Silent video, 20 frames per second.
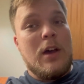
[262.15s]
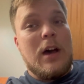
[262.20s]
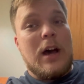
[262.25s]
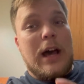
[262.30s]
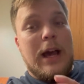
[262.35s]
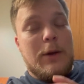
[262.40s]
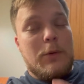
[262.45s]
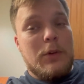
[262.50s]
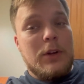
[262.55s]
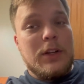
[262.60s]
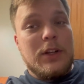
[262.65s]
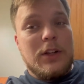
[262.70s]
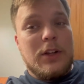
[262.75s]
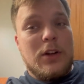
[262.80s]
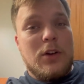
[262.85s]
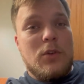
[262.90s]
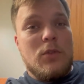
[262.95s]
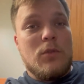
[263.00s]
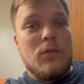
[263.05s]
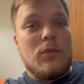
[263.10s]
I wanted
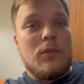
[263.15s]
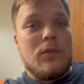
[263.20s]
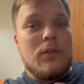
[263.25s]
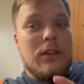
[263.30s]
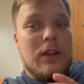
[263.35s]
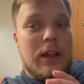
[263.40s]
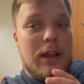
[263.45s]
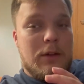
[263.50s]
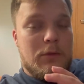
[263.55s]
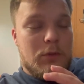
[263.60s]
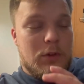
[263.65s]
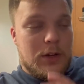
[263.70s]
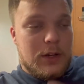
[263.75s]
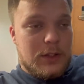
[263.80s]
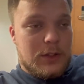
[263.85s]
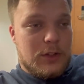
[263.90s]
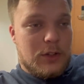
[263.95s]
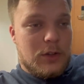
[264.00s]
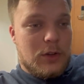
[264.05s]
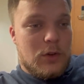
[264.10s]

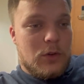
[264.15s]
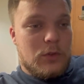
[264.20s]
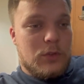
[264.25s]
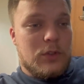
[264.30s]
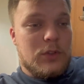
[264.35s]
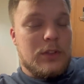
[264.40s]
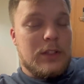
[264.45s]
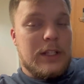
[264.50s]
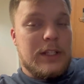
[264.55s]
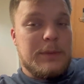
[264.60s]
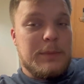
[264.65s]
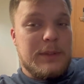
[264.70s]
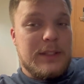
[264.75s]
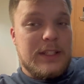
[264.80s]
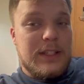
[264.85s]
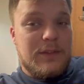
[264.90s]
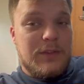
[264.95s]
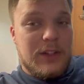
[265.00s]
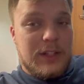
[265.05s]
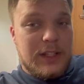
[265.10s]
to go to, like,
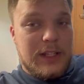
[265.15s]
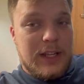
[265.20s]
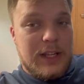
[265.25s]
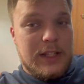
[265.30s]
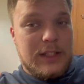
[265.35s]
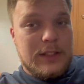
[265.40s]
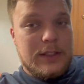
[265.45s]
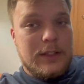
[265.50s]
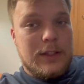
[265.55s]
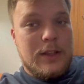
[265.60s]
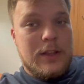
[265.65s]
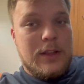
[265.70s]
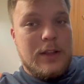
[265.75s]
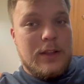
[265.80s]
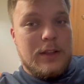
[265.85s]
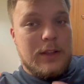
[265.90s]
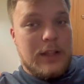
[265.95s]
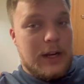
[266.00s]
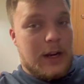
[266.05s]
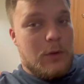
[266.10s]
specific lanes
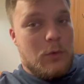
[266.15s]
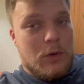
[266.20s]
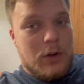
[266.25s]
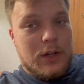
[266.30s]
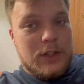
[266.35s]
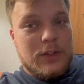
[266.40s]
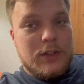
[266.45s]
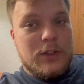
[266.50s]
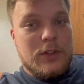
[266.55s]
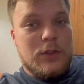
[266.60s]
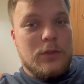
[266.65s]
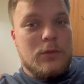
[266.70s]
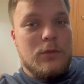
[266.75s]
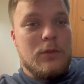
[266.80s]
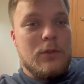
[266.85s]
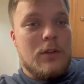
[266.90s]
that I wanted to do.